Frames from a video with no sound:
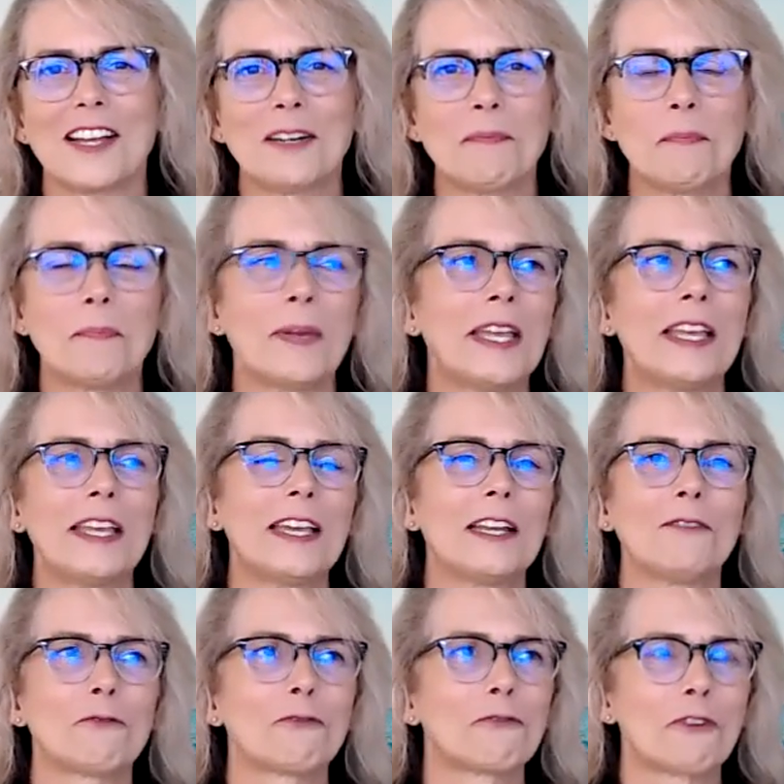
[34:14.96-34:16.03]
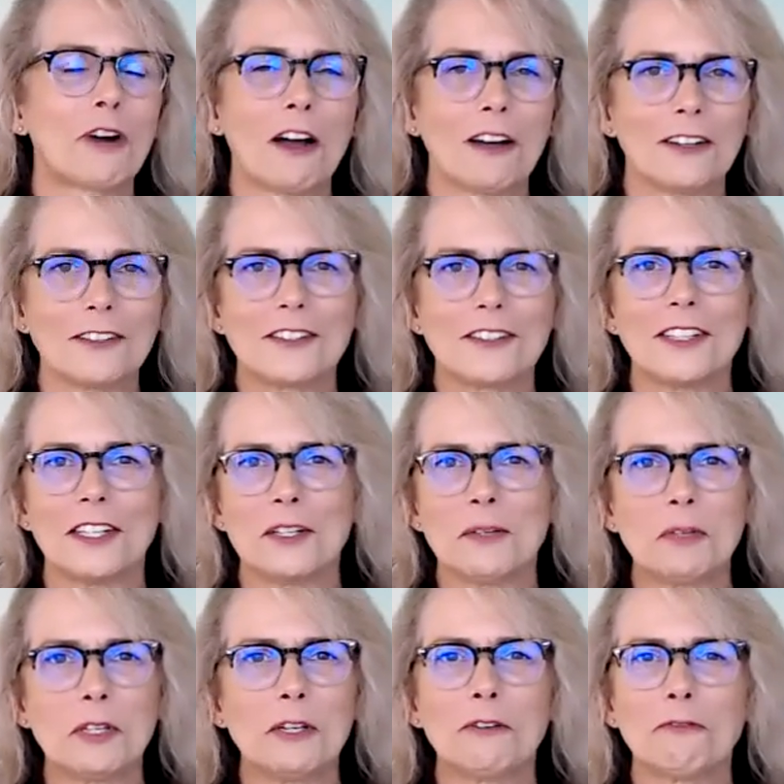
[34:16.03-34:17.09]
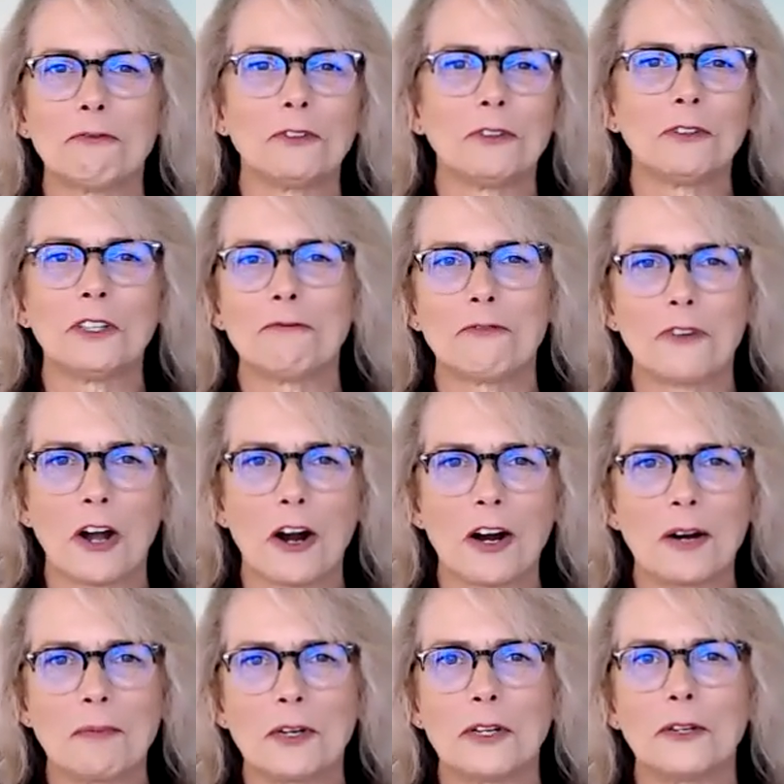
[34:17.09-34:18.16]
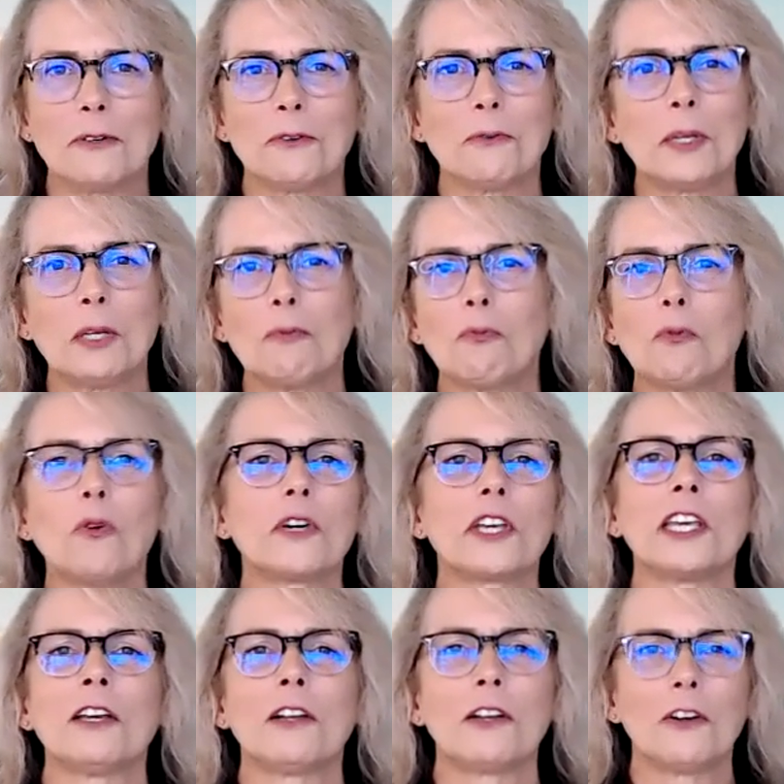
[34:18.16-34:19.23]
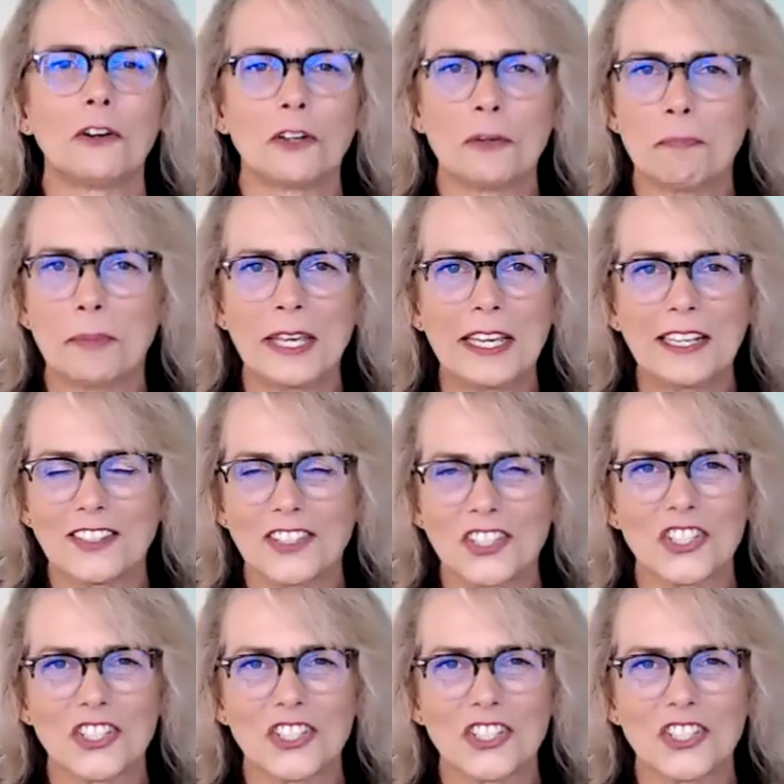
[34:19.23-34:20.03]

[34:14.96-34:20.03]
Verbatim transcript: be in France in a beautiful environment, or be walking along a beach,